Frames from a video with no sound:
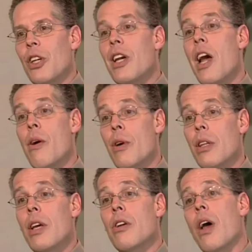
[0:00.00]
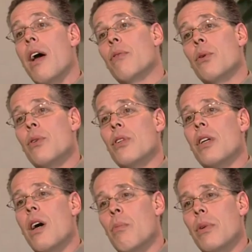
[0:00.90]
The caring that you have towards the
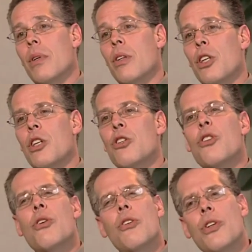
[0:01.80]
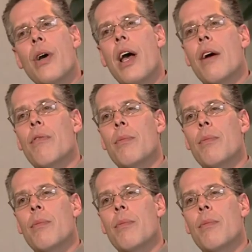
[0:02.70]
company, the concern you have